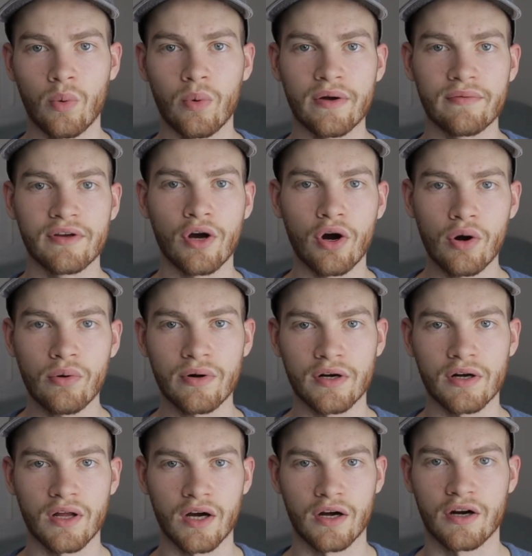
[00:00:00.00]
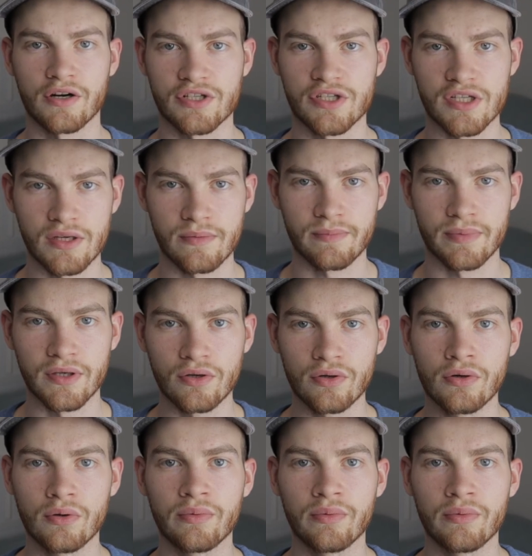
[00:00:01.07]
When we overclock our CPU,